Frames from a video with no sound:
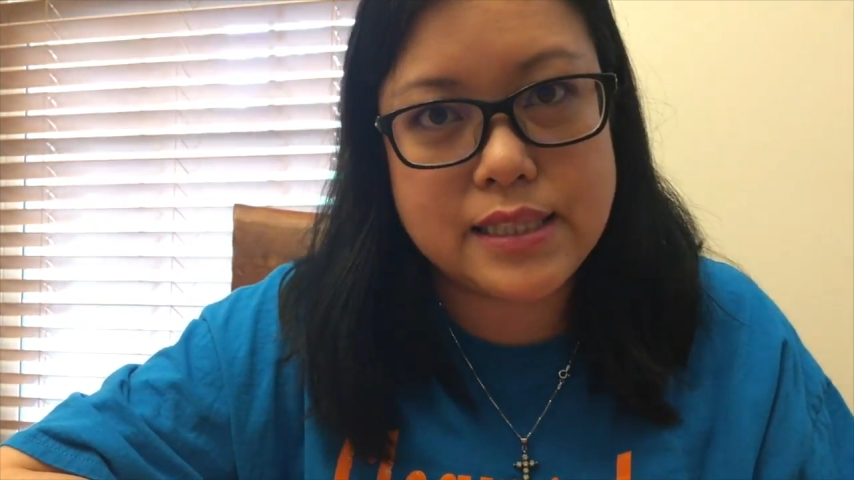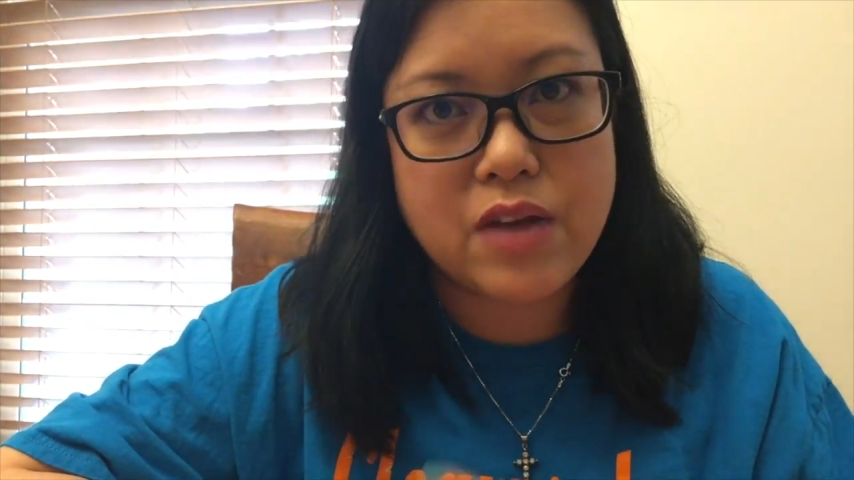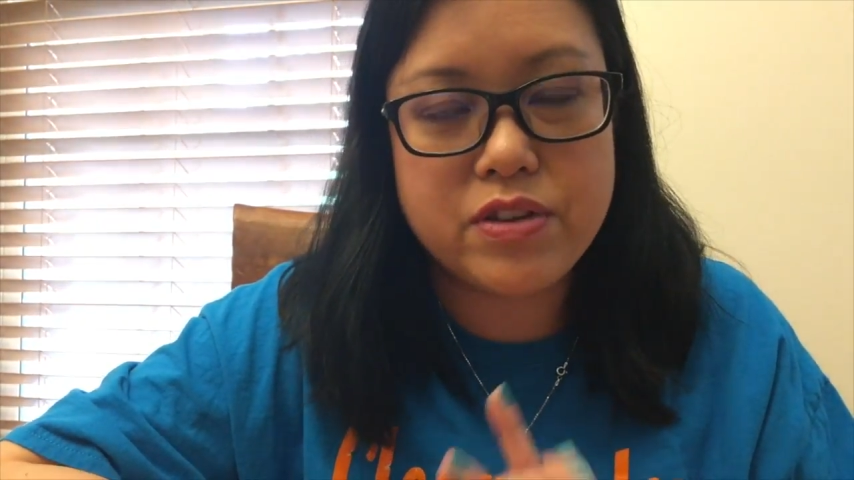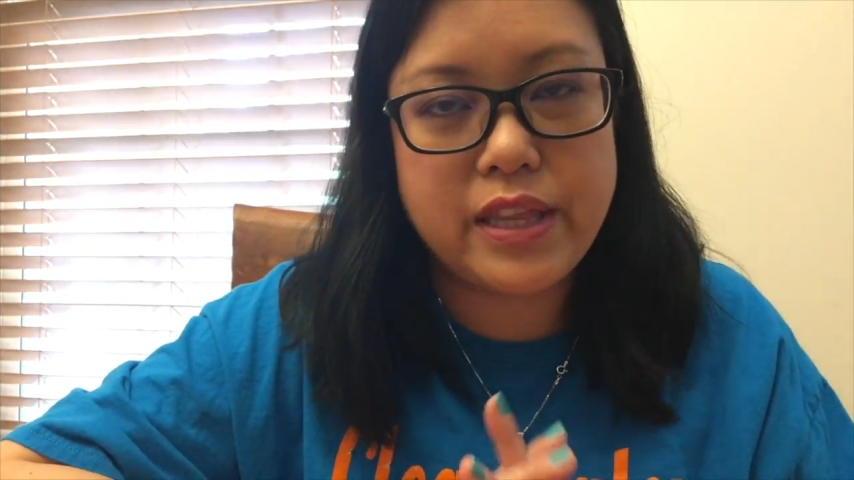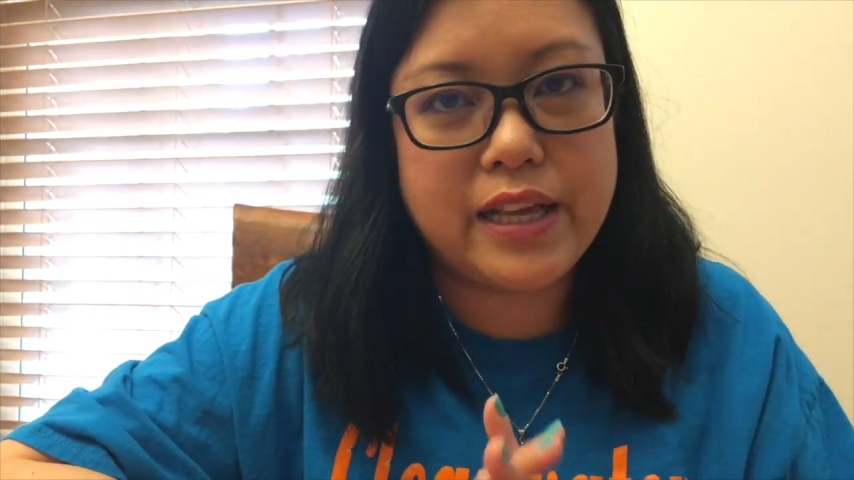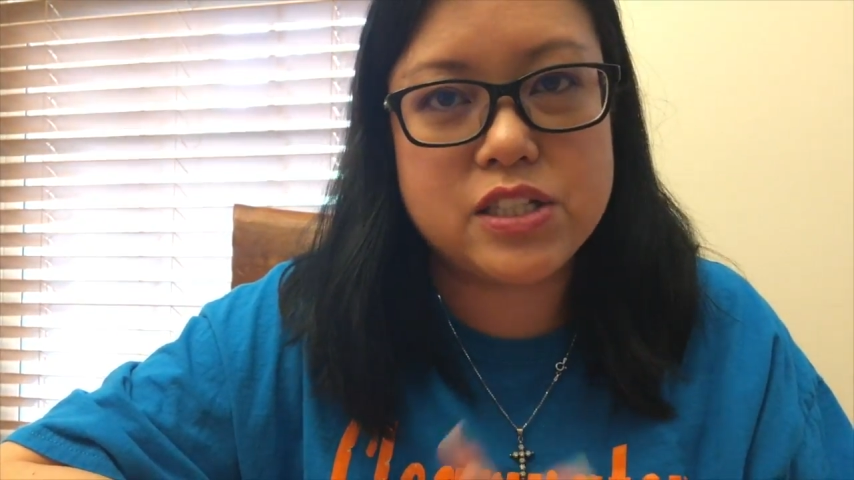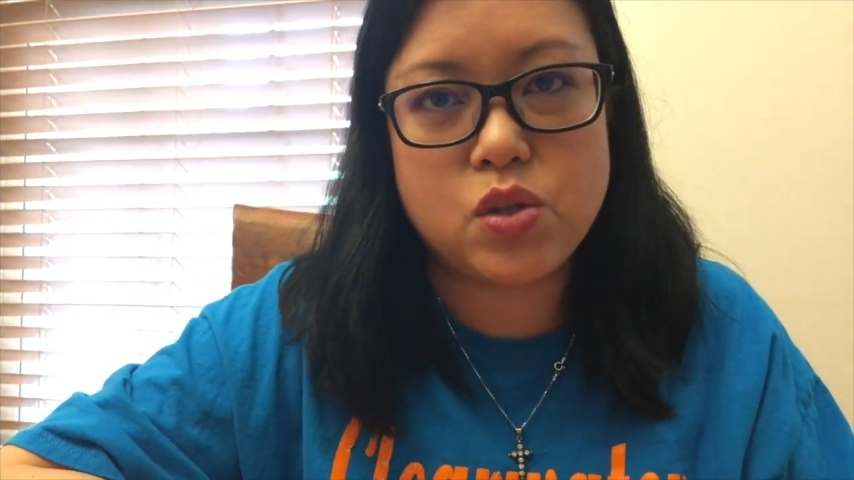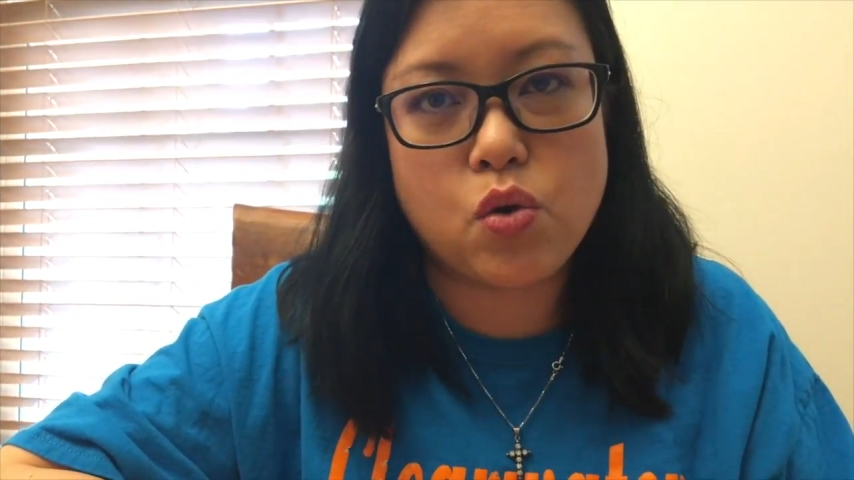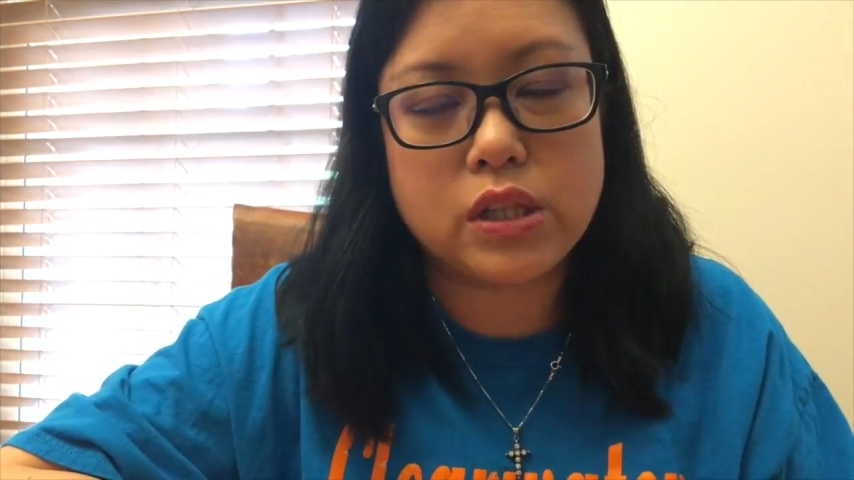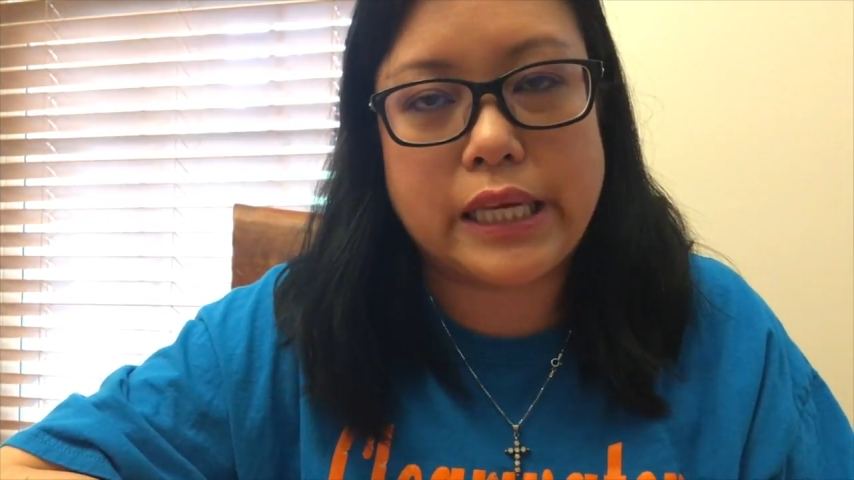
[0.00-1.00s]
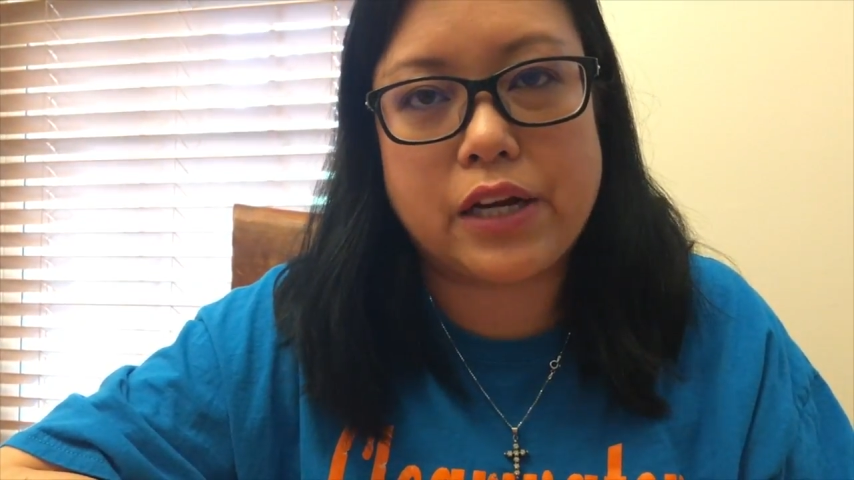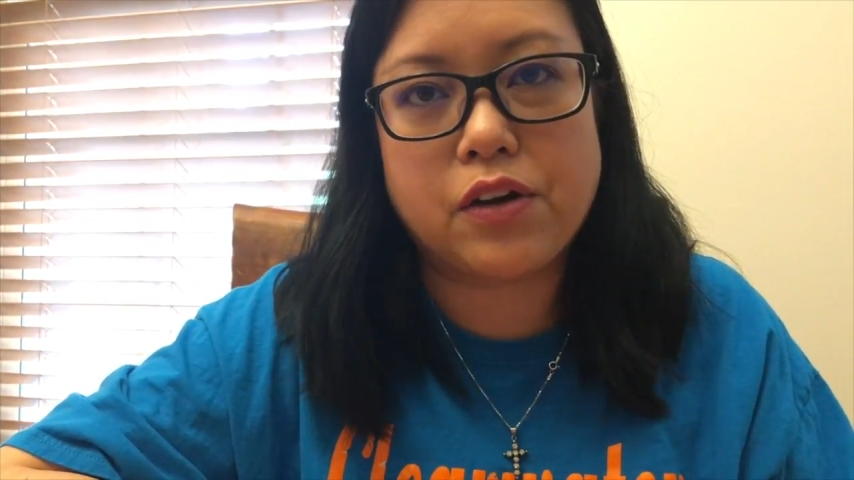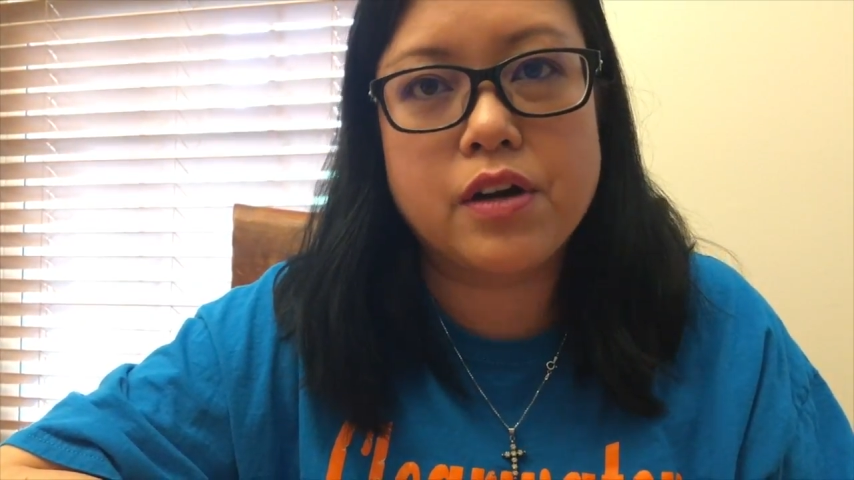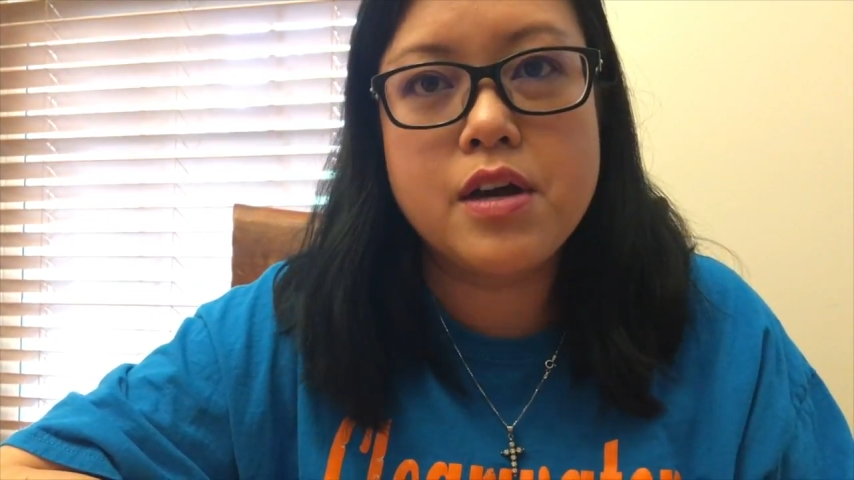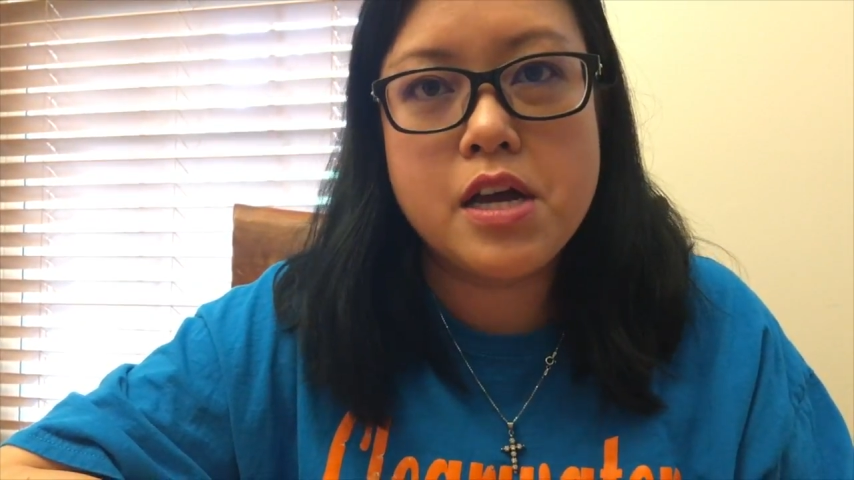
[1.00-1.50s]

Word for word: Everything is so clear,